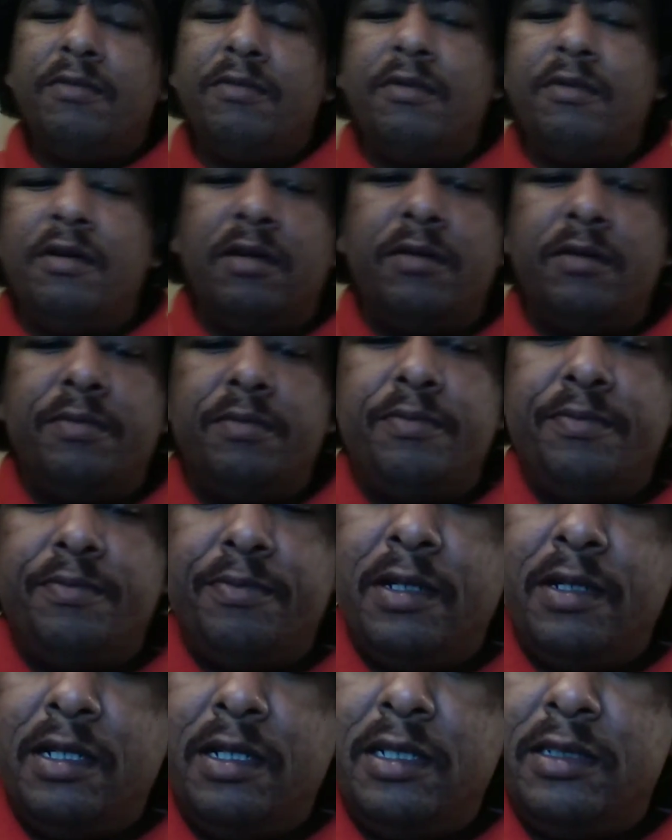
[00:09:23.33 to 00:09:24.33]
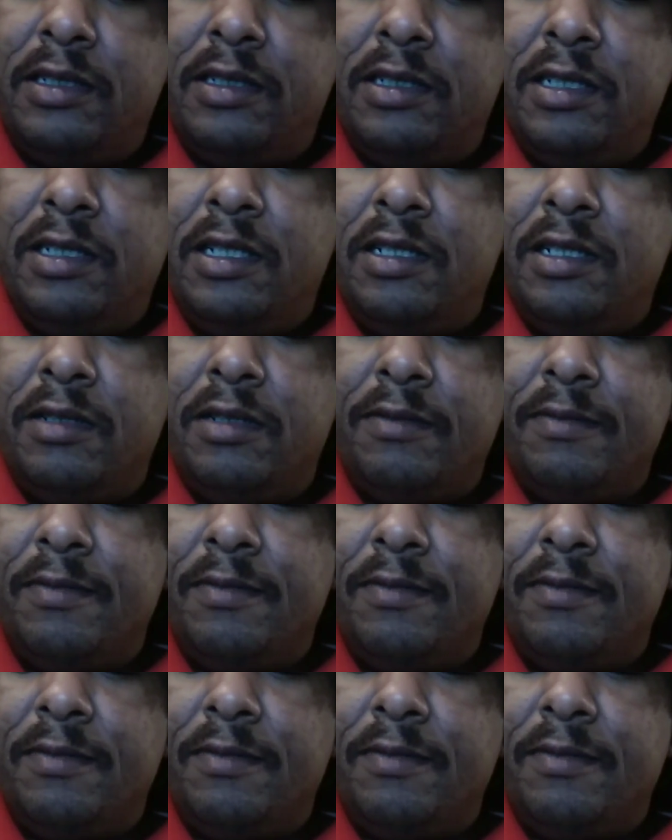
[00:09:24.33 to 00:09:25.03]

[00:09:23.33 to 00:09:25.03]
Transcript: Well, but let's see.